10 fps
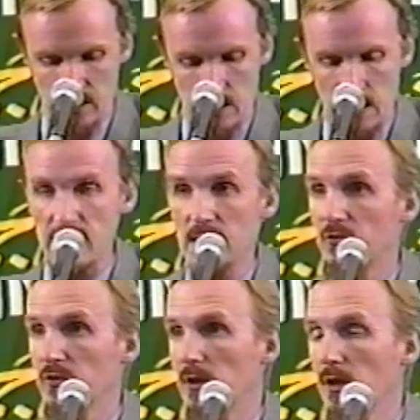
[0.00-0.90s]
And hence,
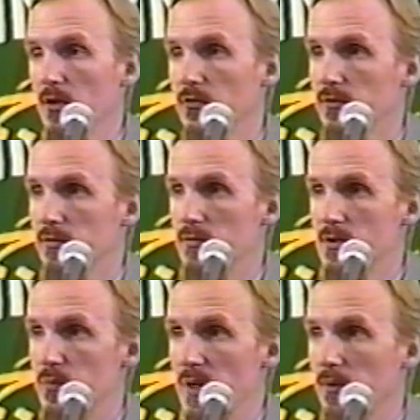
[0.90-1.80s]
at last, these
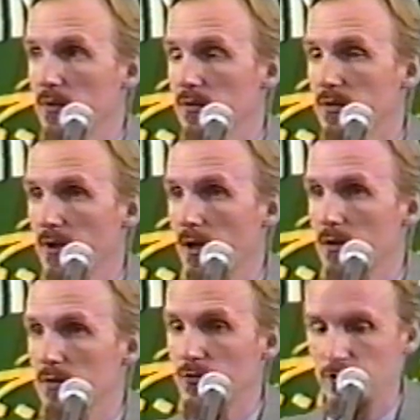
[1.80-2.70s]
people die
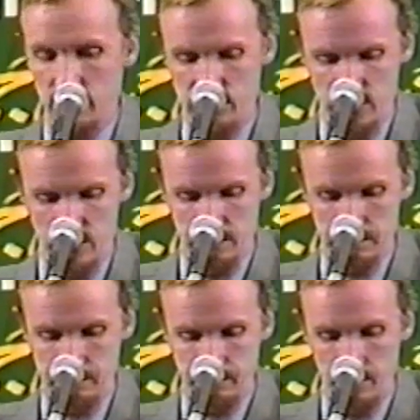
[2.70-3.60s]
of starvation.
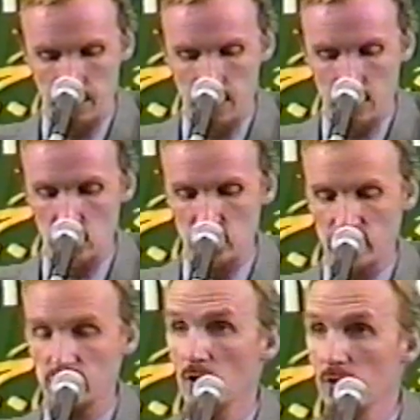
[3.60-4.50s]
Not
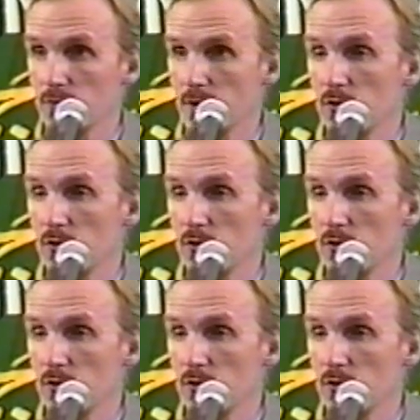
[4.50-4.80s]
just converts, but